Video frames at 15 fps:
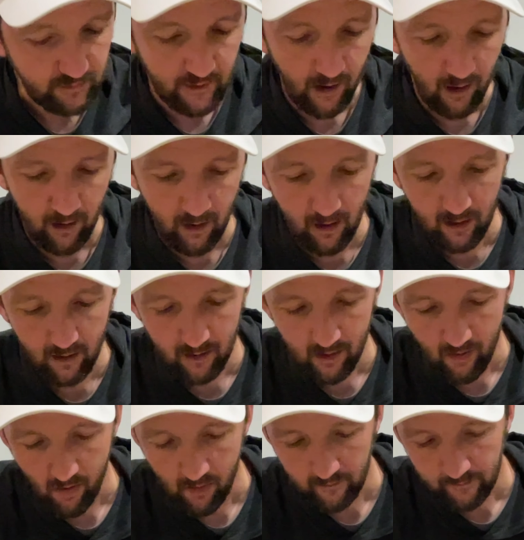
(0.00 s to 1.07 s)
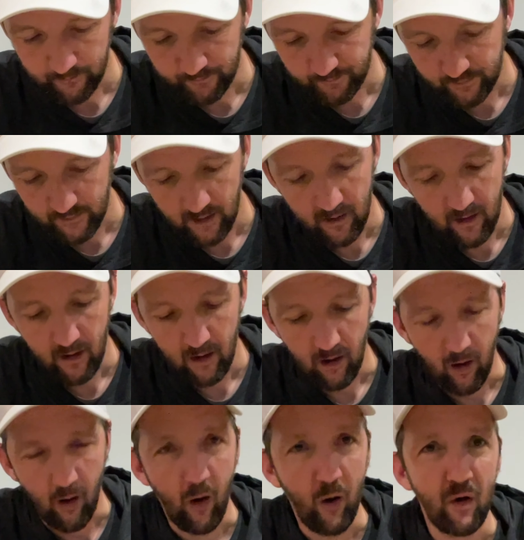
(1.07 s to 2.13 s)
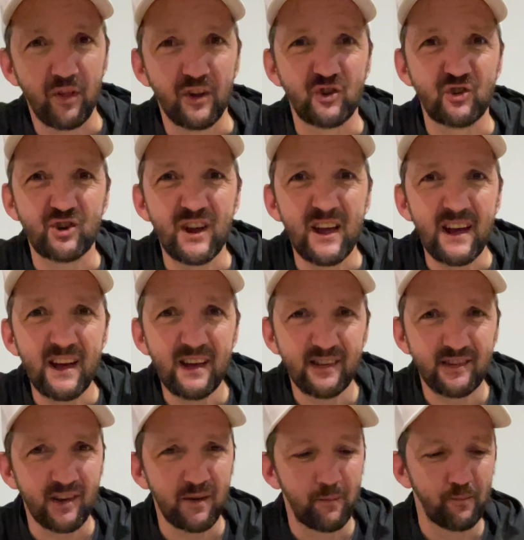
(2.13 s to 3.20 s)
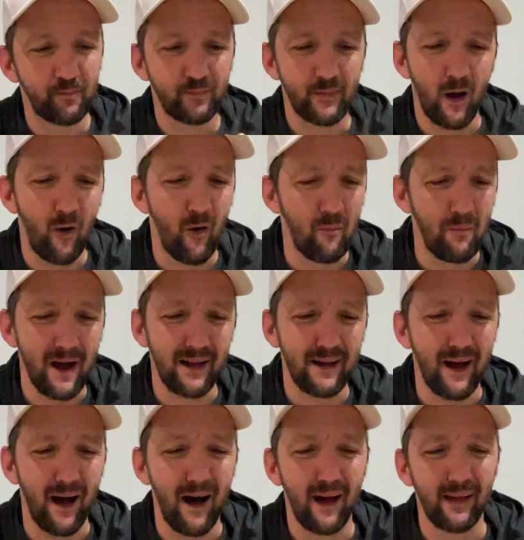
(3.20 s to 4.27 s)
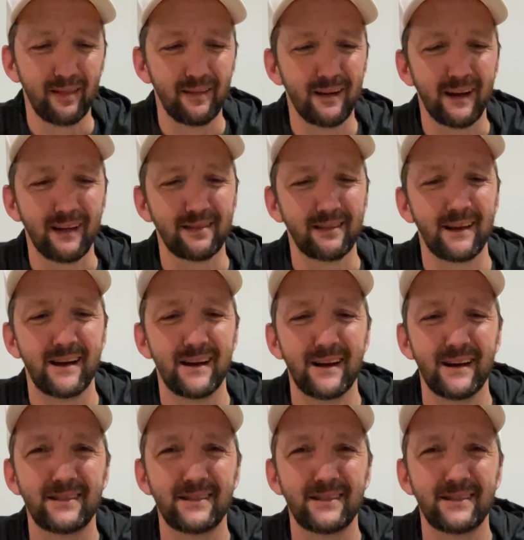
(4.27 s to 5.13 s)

Oh. All the cheese. Oh my God, look at that.